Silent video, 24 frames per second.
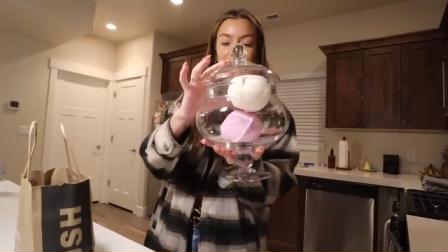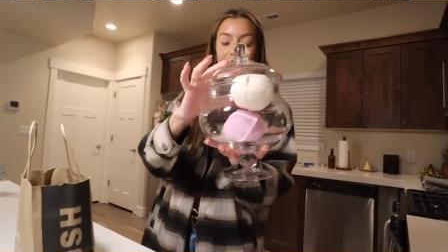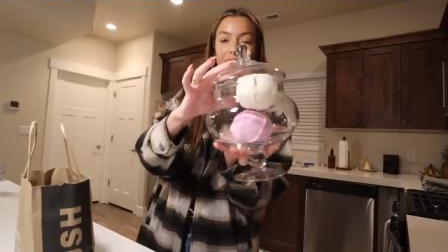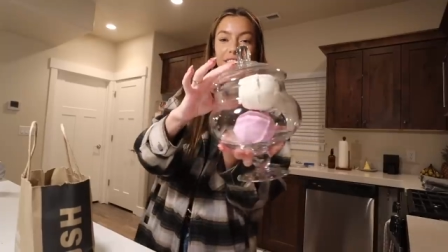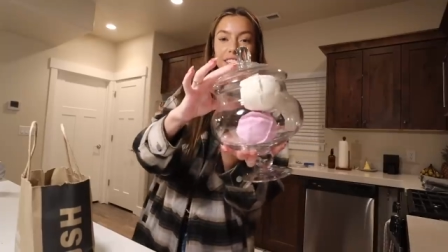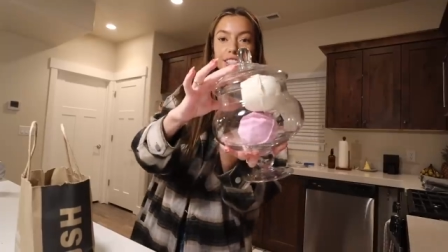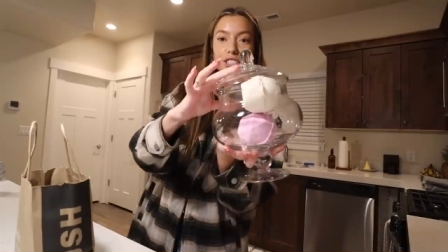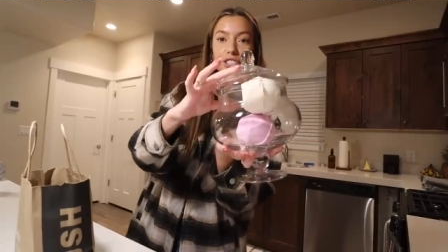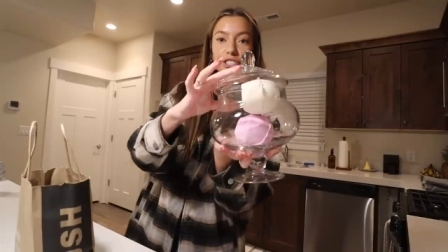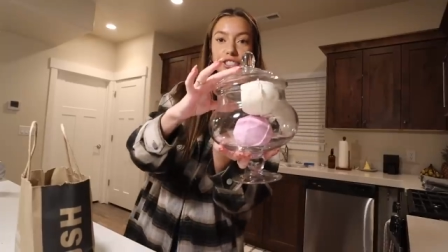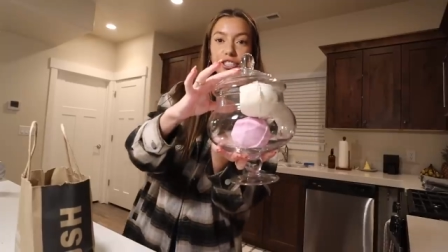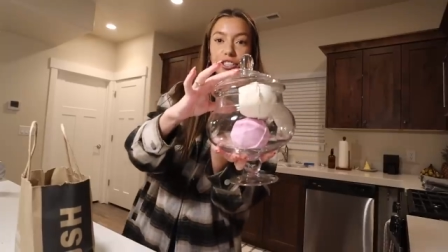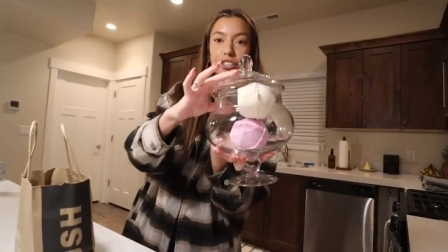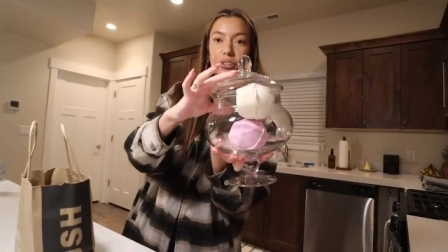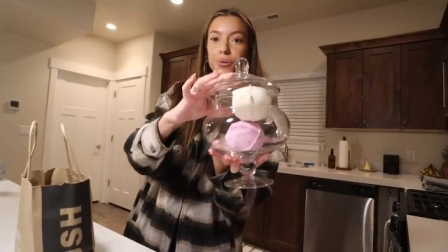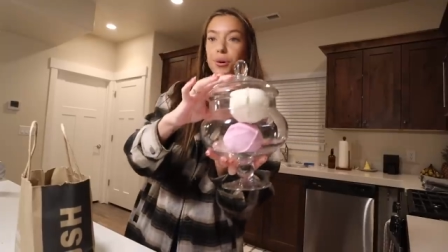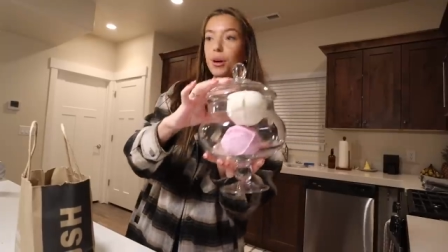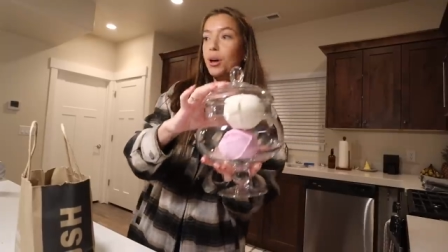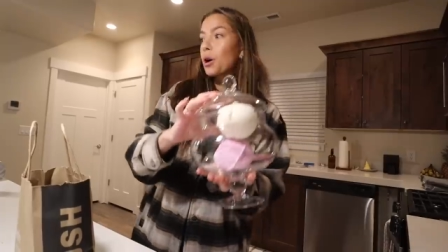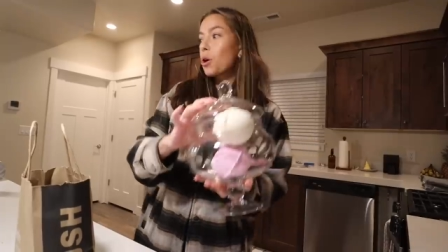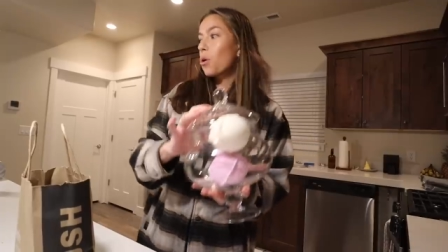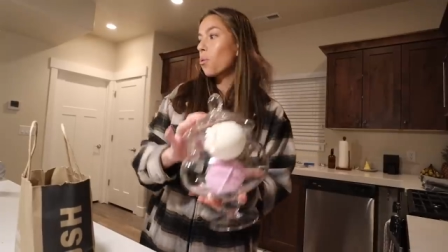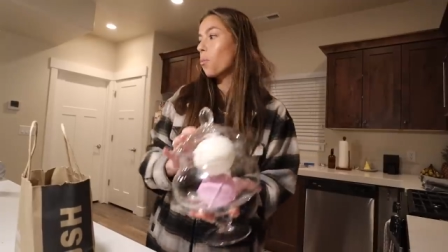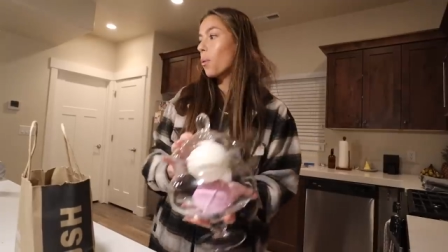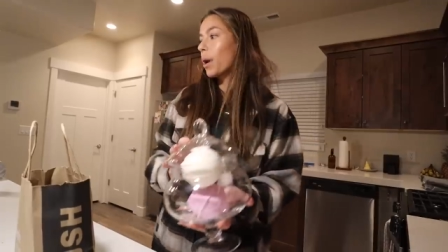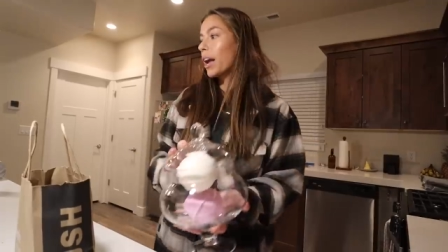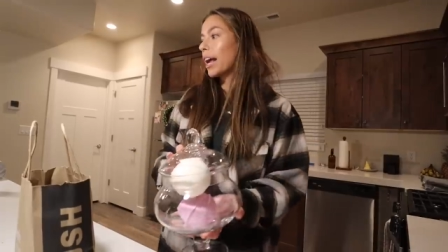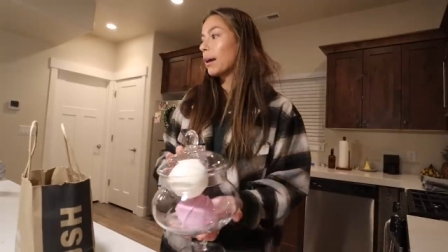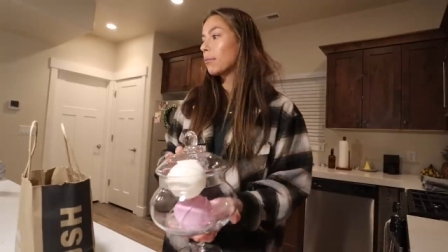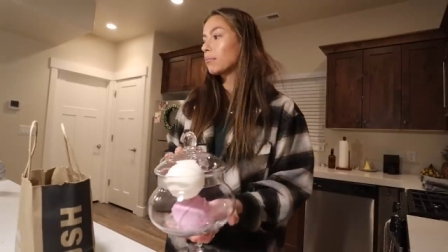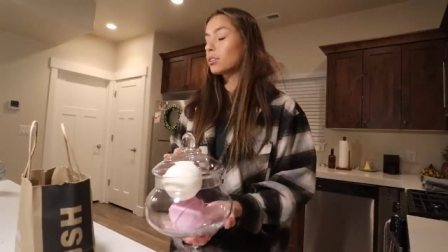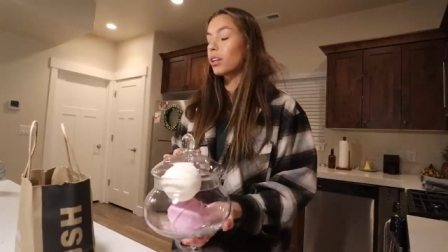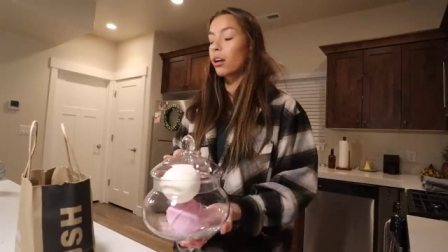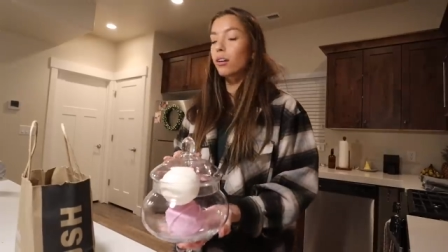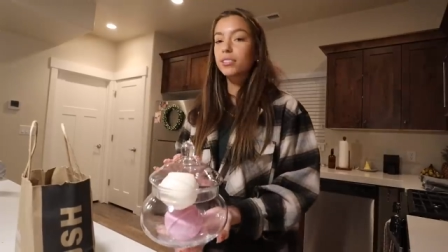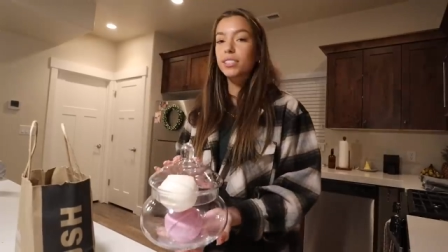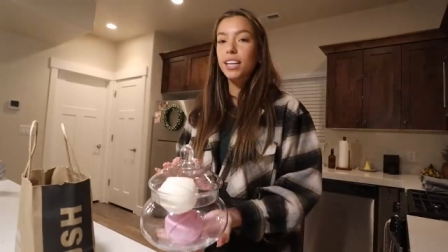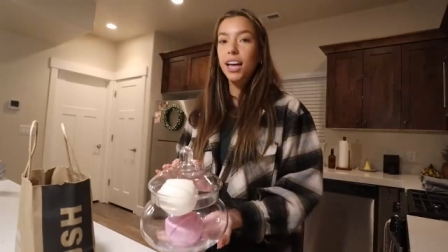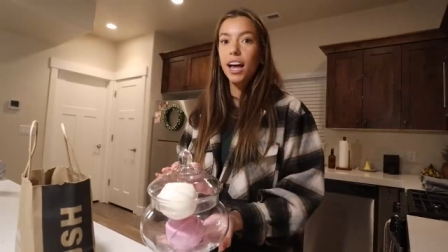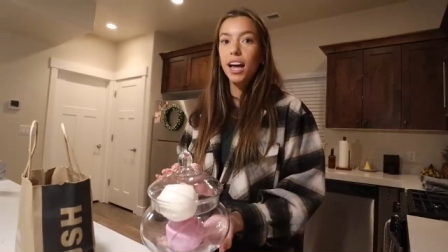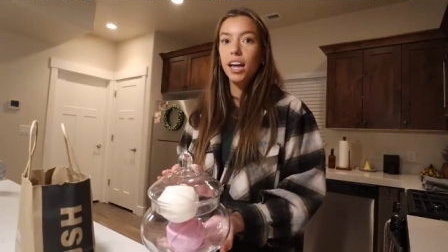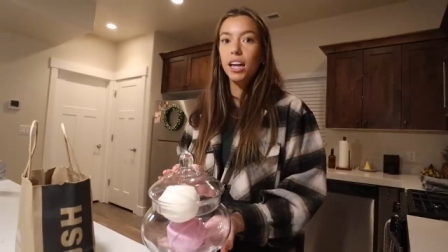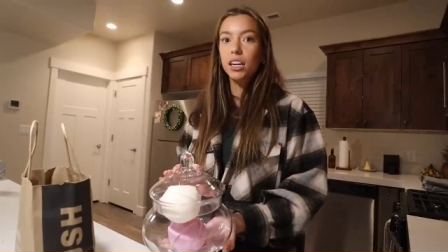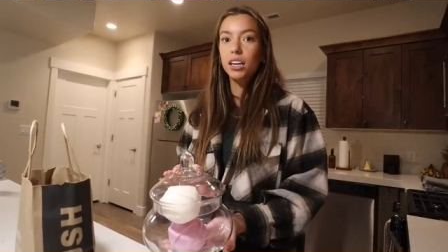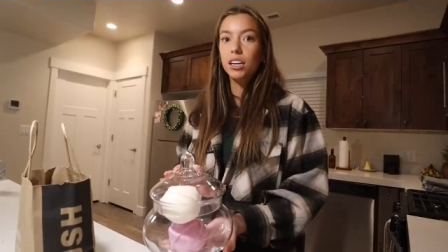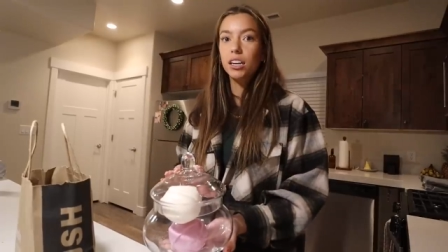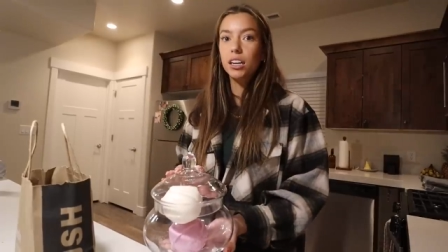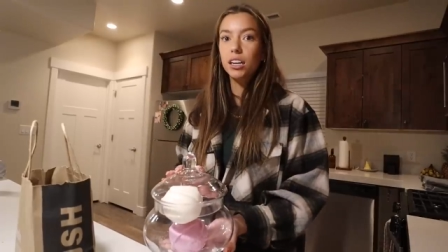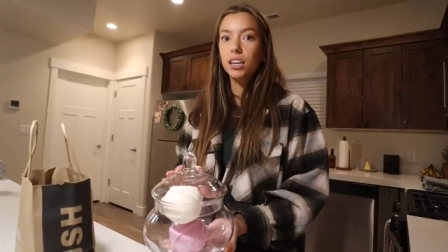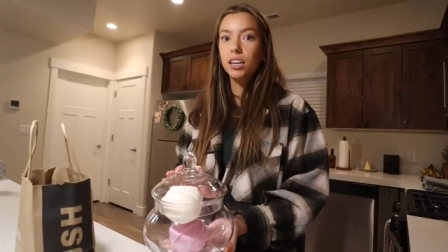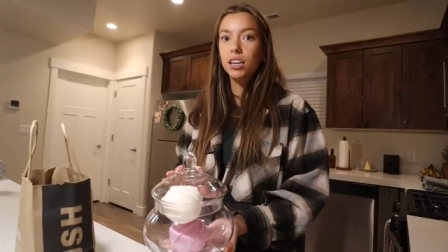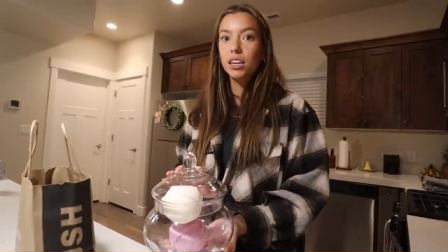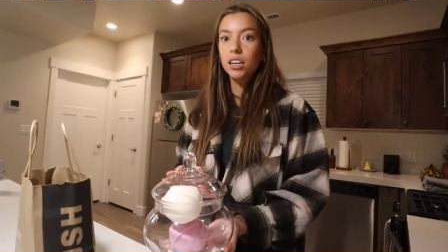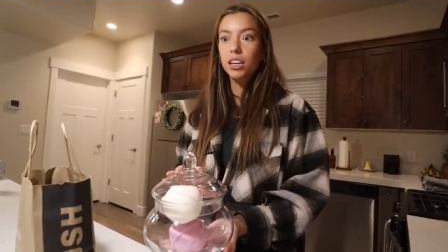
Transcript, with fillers: fits two. Wait, I'm so sad.